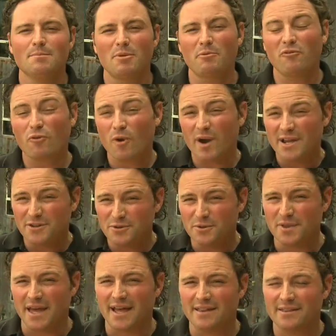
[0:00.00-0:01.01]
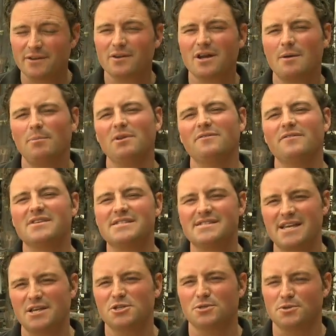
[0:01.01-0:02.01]
But before I do that, there are a couple of
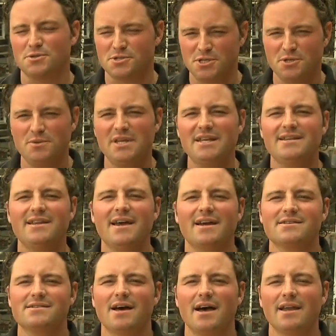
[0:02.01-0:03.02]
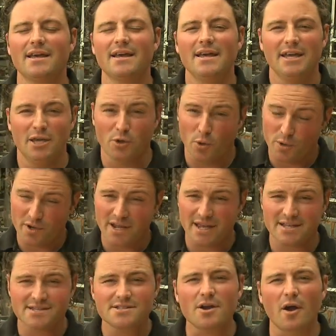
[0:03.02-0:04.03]
essentials you need deckside in order to
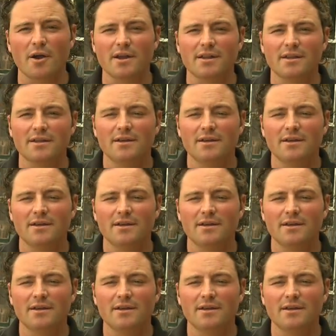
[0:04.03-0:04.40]
get started.